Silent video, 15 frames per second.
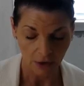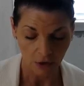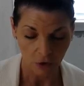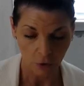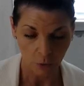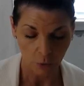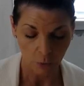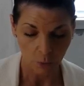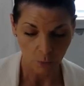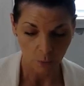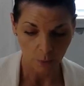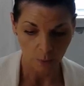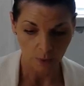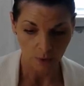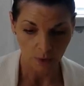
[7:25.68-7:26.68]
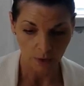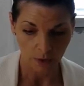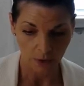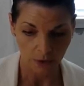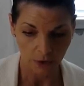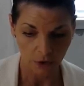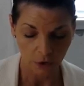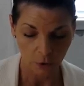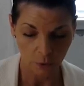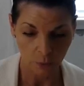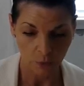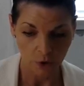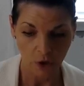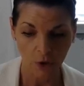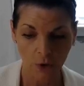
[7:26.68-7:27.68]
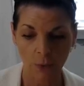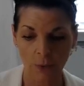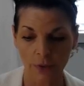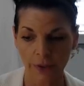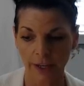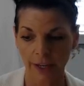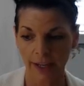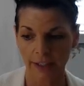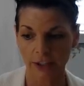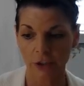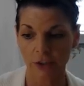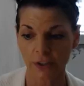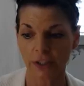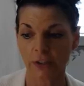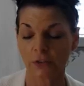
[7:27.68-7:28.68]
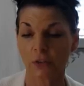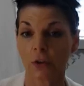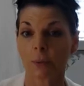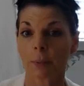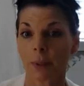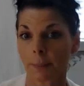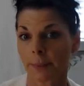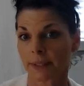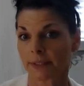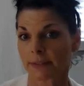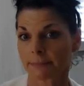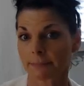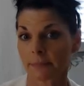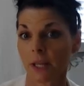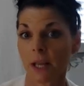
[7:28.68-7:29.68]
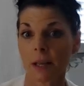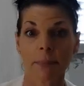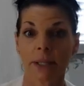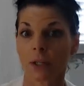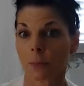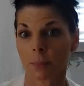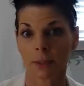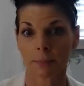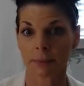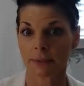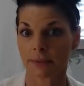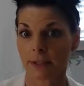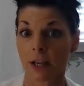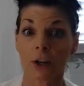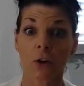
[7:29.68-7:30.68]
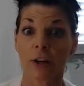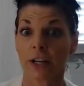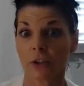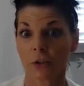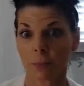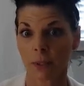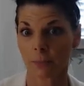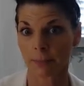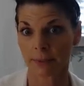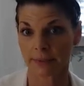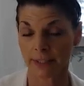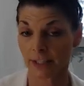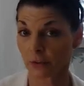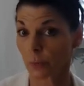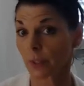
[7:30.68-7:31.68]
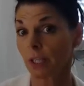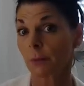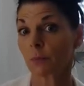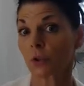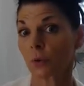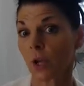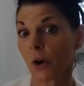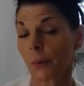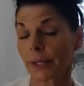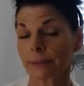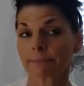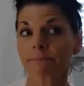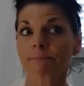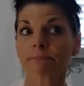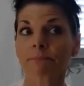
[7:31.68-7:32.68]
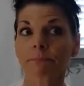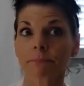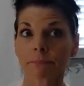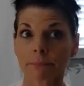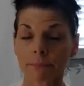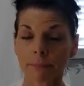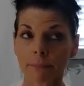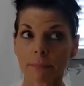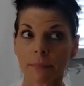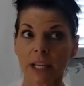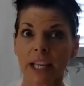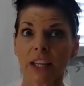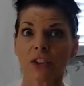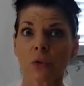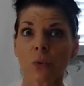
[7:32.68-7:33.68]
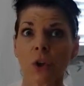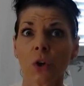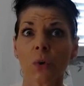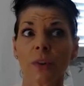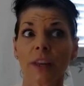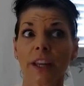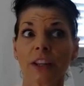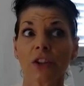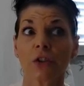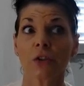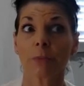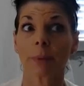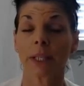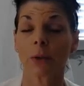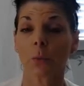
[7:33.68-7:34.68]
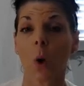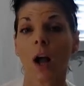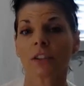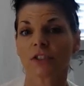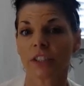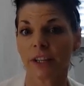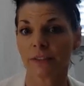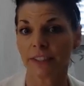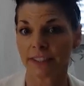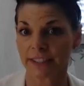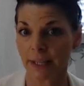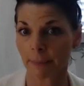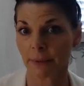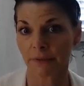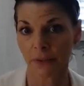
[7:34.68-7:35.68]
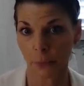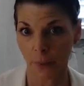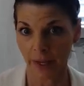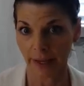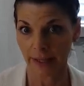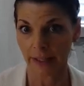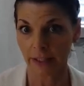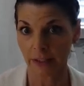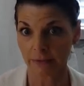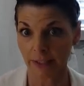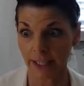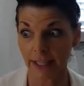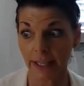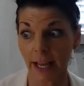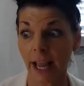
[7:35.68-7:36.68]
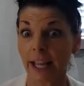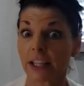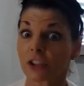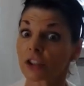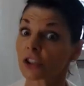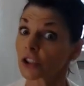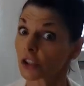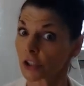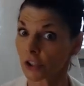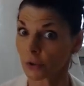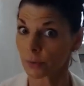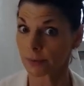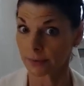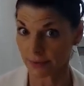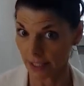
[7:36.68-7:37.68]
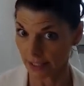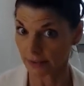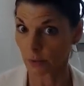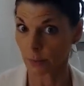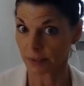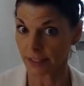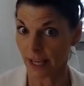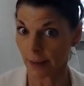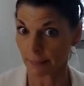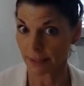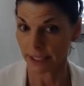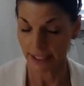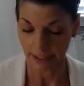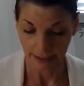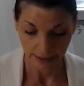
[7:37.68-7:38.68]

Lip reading: You know that you're here for a purpose, a bigger purpose, a grander purpose. That's what keeps you going. And you know that you're being watched every step of the way, right? I assure you that's what's happening.